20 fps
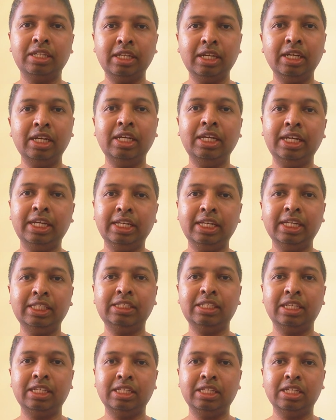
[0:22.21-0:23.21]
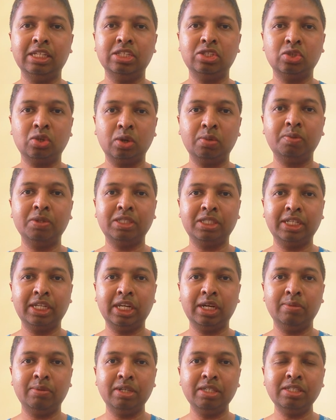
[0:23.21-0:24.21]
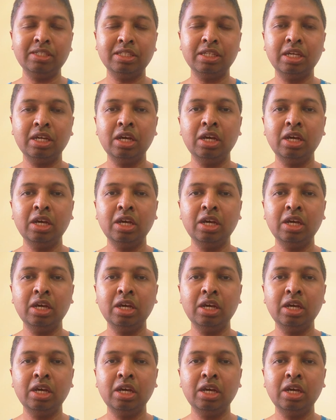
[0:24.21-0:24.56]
really indexed in the Scopus database,